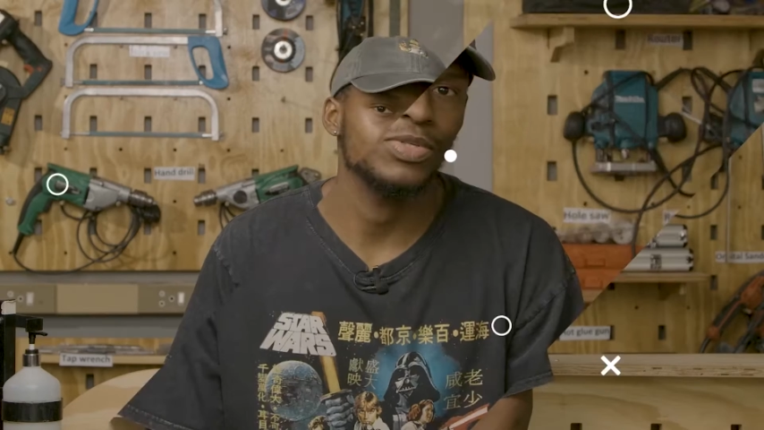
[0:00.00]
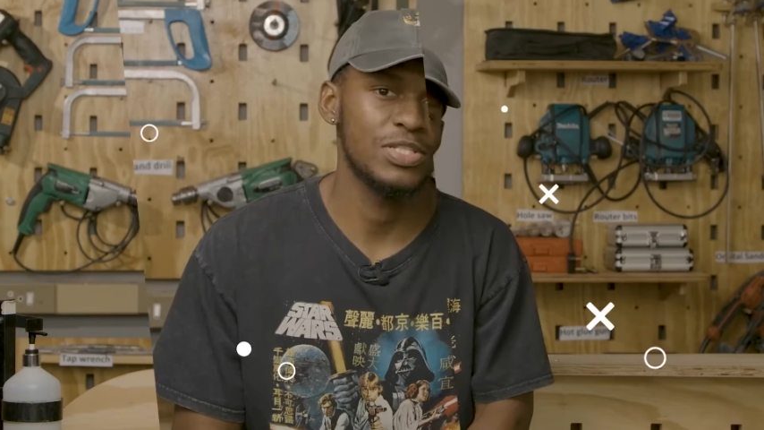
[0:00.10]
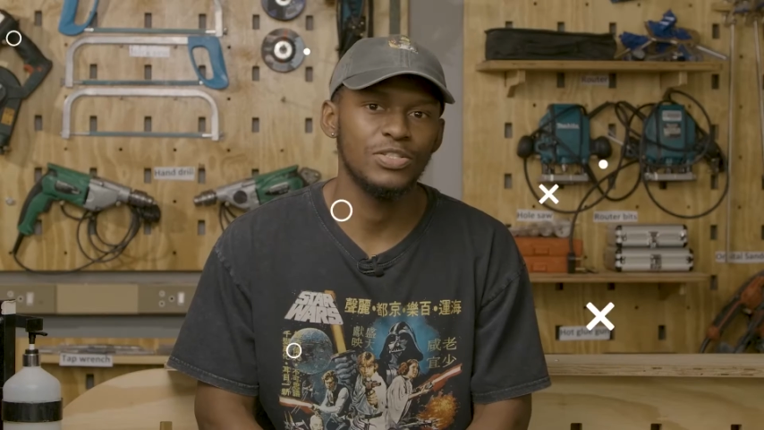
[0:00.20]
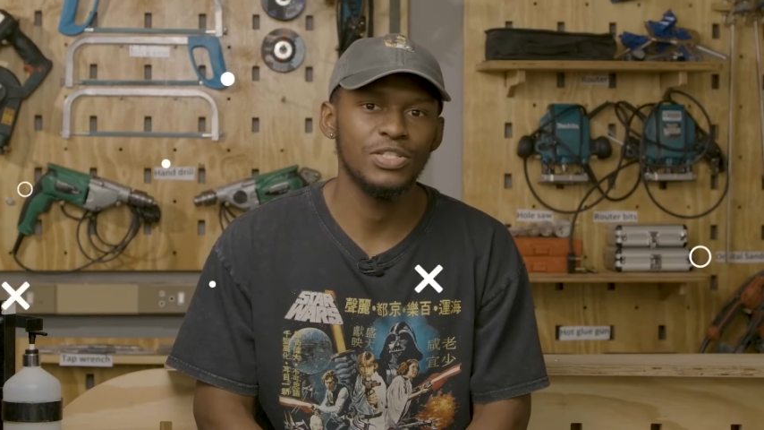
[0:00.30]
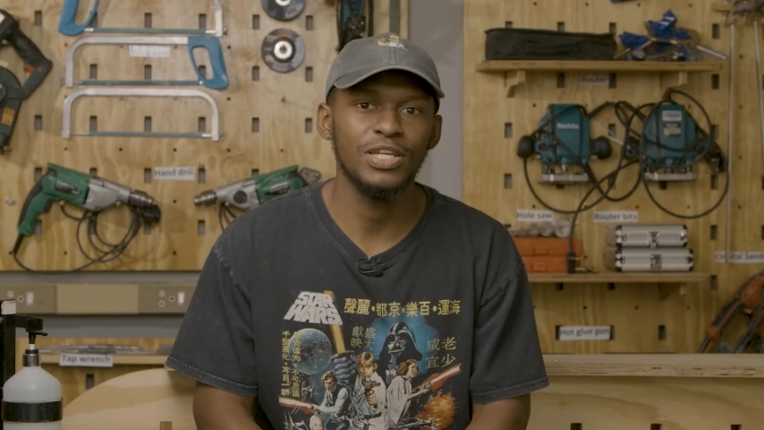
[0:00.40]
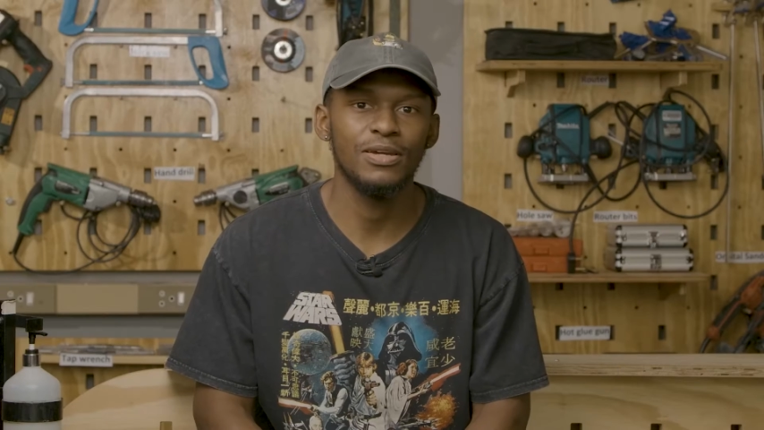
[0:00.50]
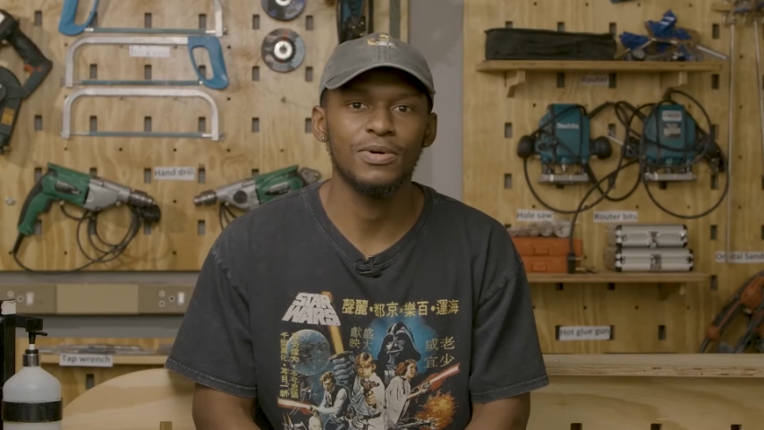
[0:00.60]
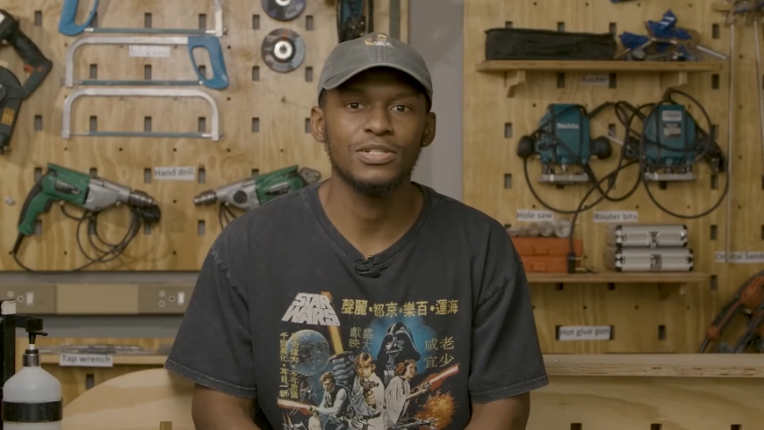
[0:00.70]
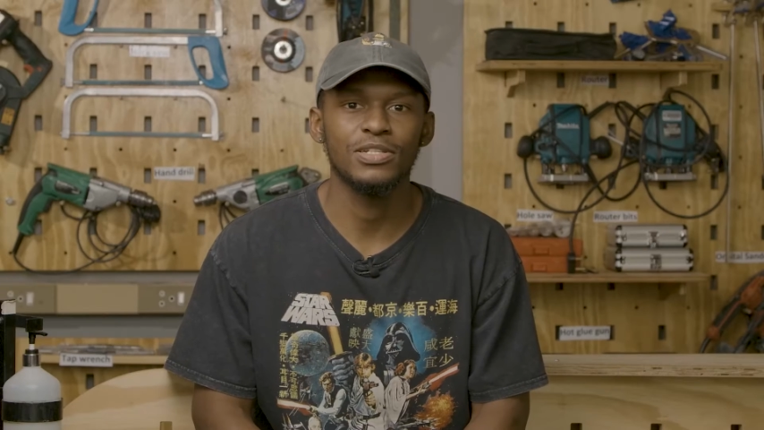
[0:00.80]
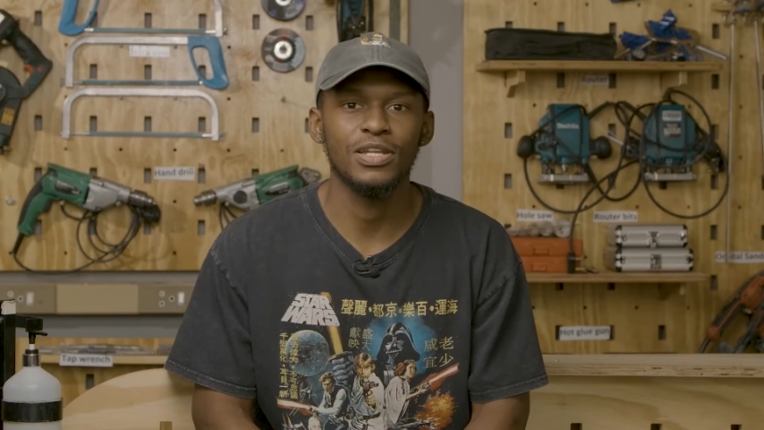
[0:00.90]
What's unique
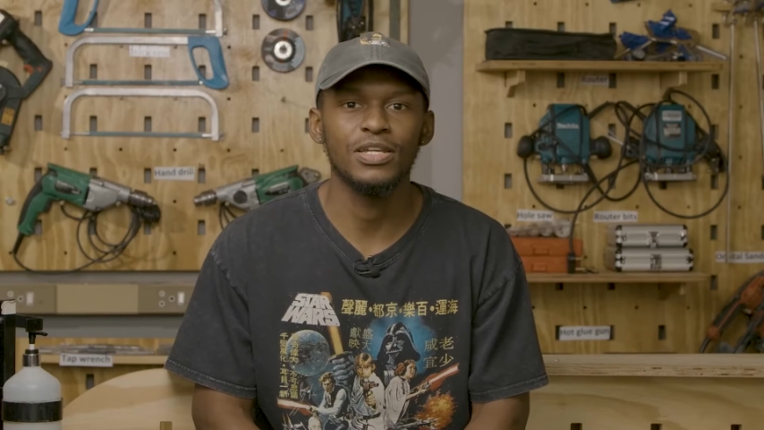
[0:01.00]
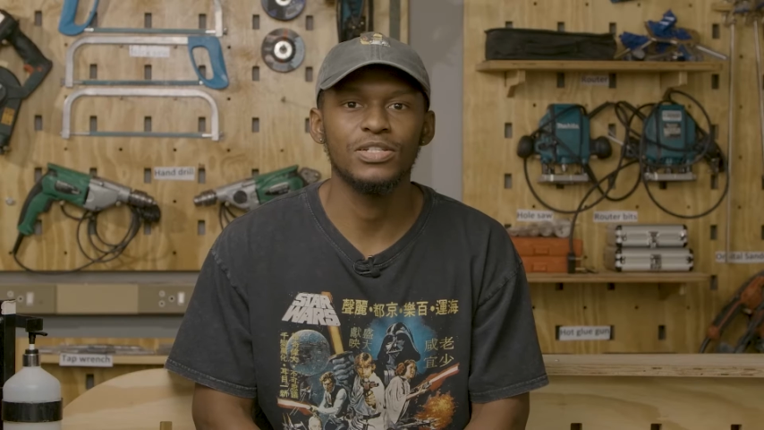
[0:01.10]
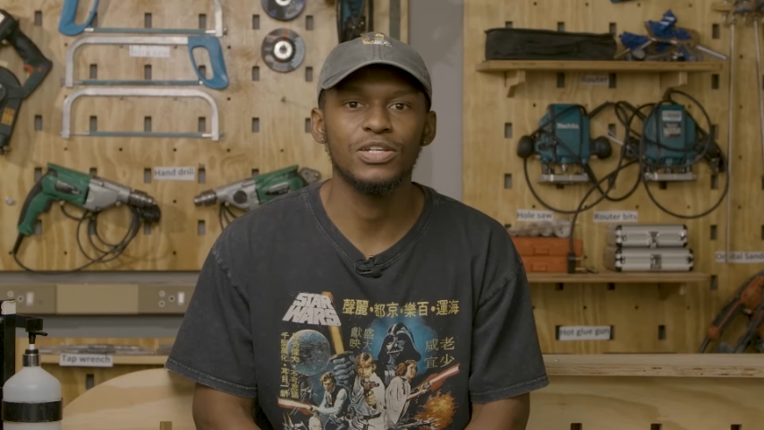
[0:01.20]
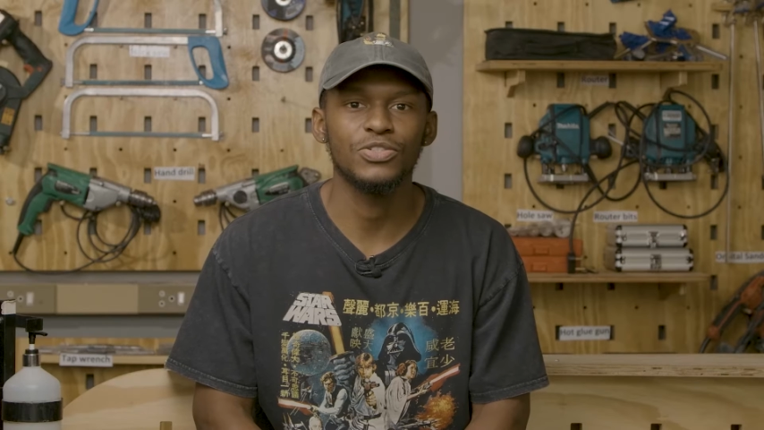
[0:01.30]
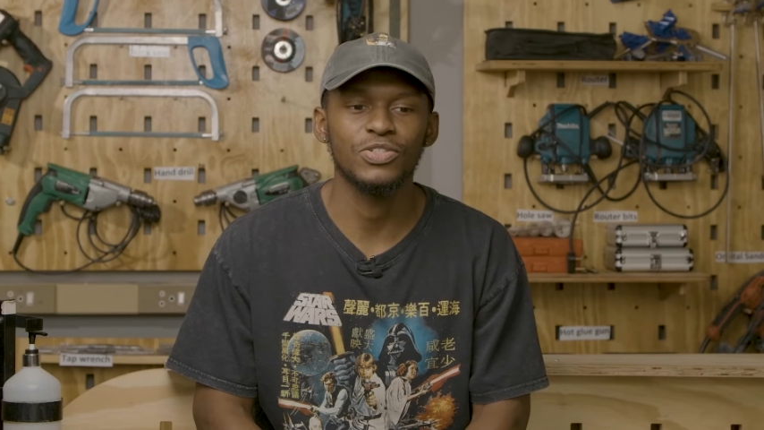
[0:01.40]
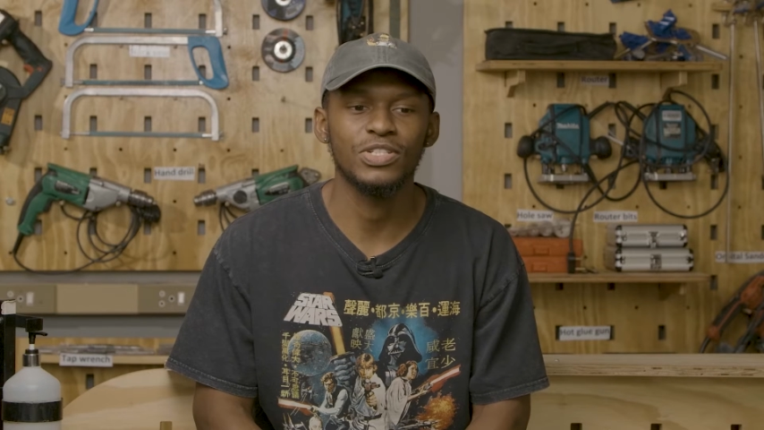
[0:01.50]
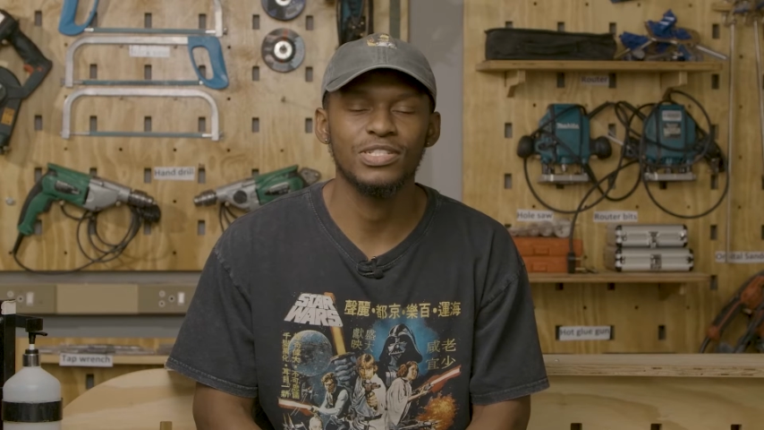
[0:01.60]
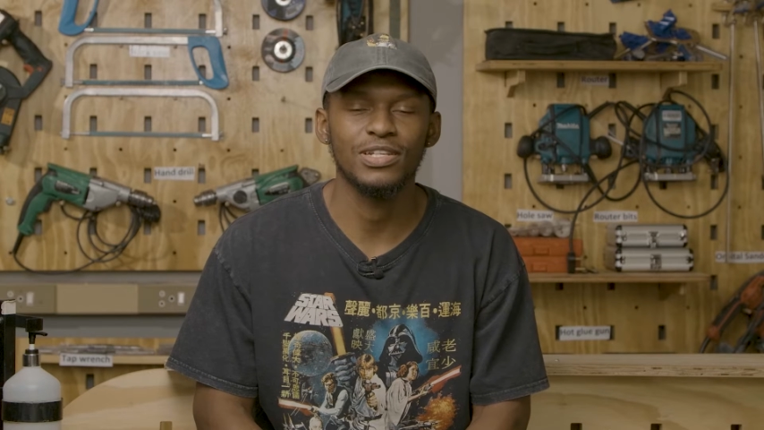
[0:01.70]
about studying industrial